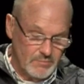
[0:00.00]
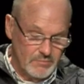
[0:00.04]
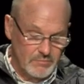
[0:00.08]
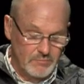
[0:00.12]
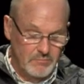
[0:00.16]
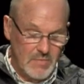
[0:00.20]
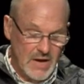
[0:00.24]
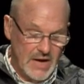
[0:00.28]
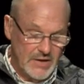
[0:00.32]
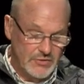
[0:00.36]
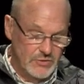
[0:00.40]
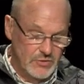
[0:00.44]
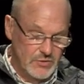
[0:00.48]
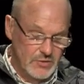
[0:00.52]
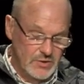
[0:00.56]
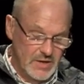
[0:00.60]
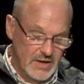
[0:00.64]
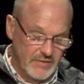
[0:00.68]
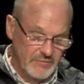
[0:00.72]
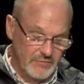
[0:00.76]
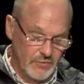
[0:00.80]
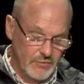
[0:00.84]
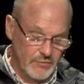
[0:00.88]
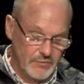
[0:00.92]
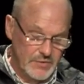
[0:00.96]
Matthew
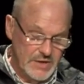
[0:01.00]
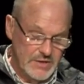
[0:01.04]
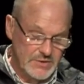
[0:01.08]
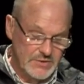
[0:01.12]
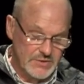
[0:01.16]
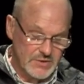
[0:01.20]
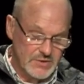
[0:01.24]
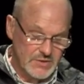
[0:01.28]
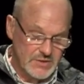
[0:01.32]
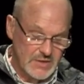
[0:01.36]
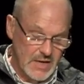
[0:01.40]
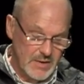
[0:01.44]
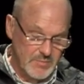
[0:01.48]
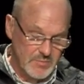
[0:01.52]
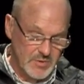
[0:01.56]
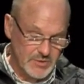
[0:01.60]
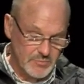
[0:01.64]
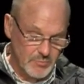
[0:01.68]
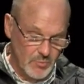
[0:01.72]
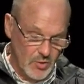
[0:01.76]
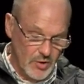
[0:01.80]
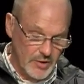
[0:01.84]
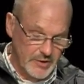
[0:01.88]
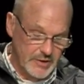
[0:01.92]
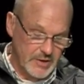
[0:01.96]
never reads the same as
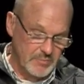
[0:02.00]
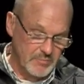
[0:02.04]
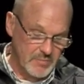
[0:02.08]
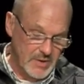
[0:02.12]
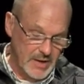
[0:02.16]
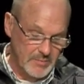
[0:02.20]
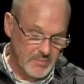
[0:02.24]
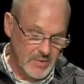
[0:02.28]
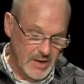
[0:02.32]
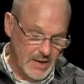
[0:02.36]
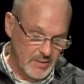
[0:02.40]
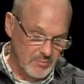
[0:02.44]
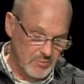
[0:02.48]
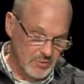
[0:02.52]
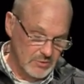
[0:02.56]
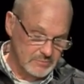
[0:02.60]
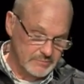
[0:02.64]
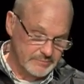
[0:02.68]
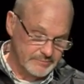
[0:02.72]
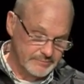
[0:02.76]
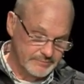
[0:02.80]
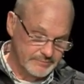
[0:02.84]
Mark in my Bible.